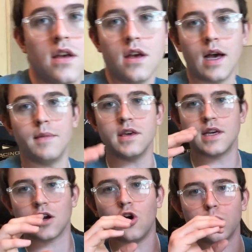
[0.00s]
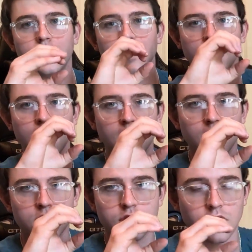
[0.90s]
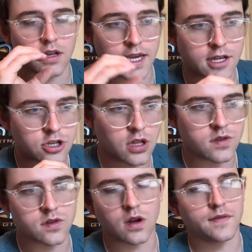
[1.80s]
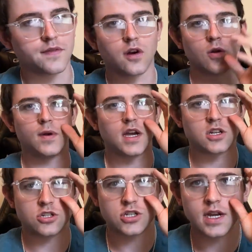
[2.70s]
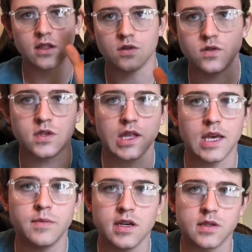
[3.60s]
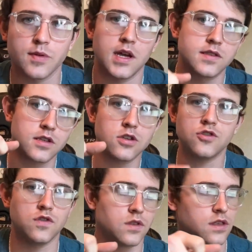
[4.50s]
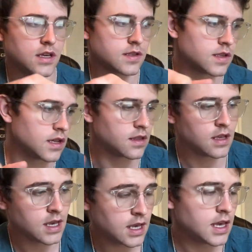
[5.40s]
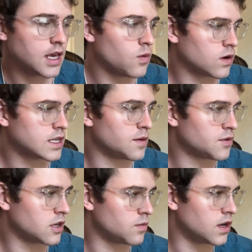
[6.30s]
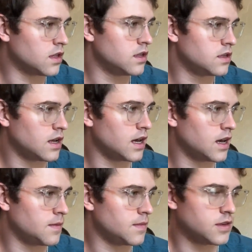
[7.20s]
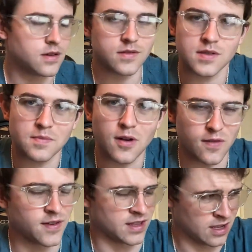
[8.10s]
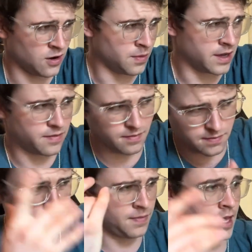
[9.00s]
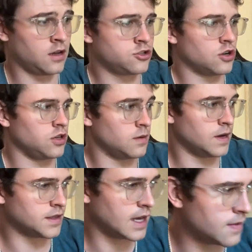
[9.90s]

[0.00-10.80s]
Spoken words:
I made like a homemade gauge cluster off of TheCarPassionChannel using the ABS plastic. You drill the things in. It worked out pretty well. You know, is it perfect? No, but I'll show you about that.